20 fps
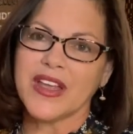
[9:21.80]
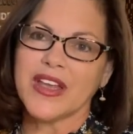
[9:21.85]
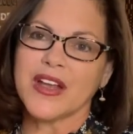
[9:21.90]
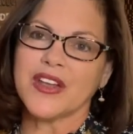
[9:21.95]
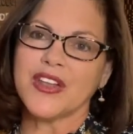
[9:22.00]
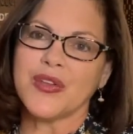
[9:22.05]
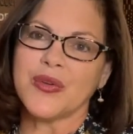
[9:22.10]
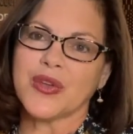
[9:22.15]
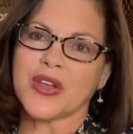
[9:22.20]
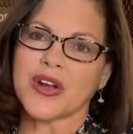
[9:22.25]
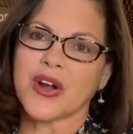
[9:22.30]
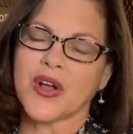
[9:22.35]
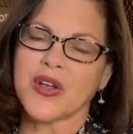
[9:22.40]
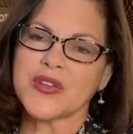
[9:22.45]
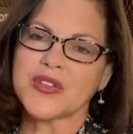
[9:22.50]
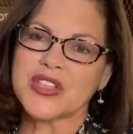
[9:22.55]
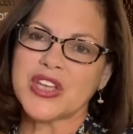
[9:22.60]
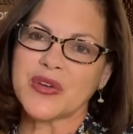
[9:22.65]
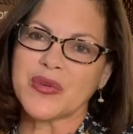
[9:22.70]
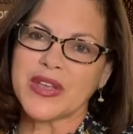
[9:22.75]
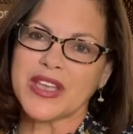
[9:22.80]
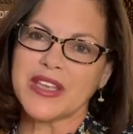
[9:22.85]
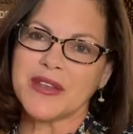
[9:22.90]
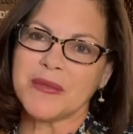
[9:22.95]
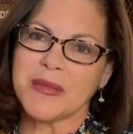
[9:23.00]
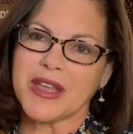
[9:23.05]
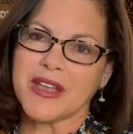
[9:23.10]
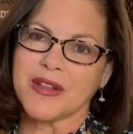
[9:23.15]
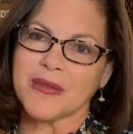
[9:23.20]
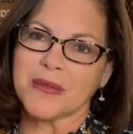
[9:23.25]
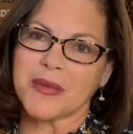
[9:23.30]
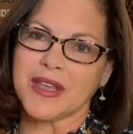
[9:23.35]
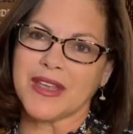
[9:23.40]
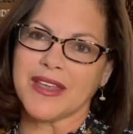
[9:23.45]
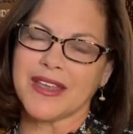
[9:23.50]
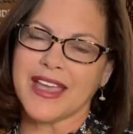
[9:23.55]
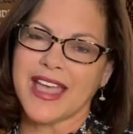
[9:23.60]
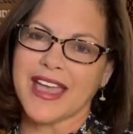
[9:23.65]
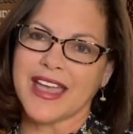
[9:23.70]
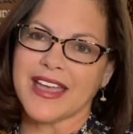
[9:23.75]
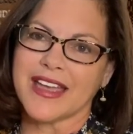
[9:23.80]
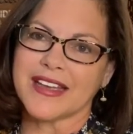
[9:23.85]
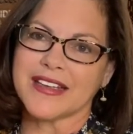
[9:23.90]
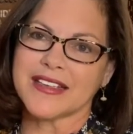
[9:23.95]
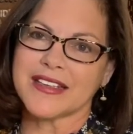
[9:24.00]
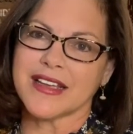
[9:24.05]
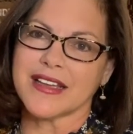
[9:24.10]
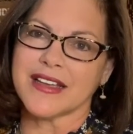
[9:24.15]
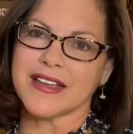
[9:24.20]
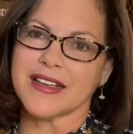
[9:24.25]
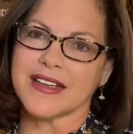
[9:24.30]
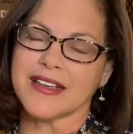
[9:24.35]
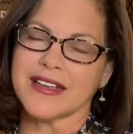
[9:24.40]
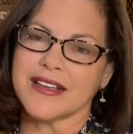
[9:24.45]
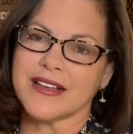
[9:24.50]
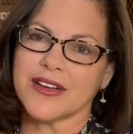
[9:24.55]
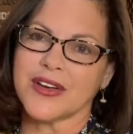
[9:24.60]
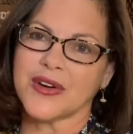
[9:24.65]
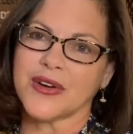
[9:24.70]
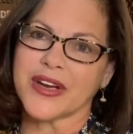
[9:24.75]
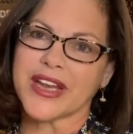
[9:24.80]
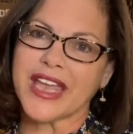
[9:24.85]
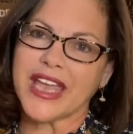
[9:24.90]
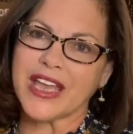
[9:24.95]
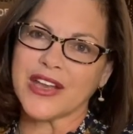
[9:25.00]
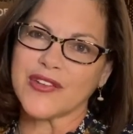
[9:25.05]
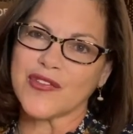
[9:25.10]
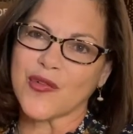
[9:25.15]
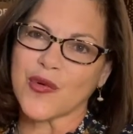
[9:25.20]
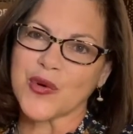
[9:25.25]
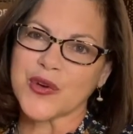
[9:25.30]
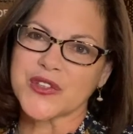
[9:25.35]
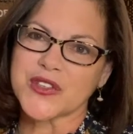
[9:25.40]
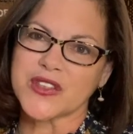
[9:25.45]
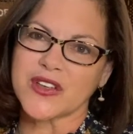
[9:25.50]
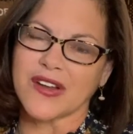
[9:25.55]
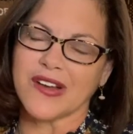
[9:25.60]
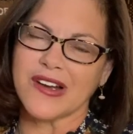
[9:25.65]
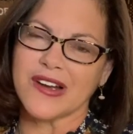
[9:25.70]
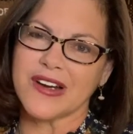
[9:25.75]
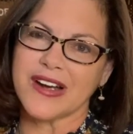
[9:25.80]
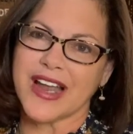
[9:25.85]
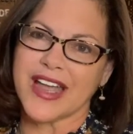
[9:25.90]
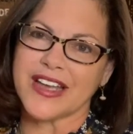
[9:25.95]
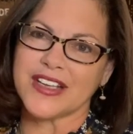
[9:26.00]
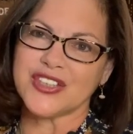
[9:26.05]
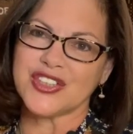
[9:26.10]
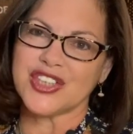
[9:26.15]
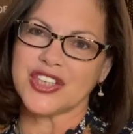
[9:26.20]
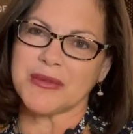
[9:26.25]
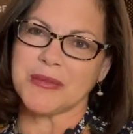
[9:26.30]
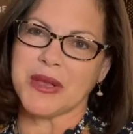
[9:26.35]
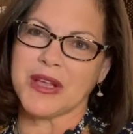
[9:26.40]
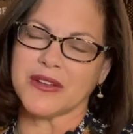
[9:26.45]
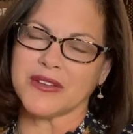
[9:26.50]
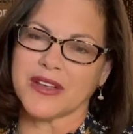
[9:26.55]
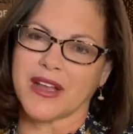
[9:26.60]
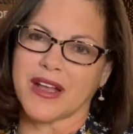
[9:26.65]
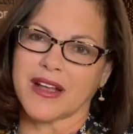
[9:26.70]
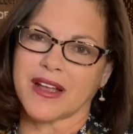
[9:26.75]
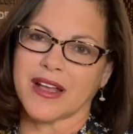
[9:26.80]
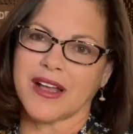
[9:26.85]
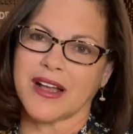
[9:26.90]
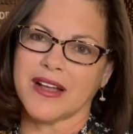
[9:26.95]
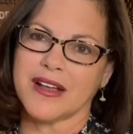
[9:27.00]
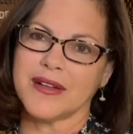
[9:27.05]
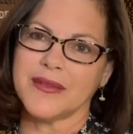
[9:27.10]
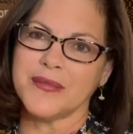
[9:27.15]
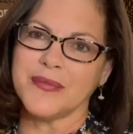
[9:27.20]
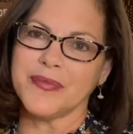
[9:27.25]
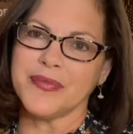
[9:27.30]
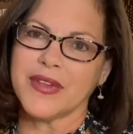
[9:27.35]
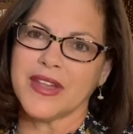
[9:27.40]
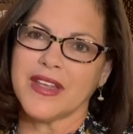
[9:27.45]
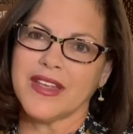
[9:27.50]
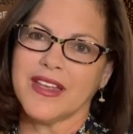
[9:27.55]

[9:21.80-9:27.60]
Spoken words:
You can also email me at hurricane4cr@gmail.com.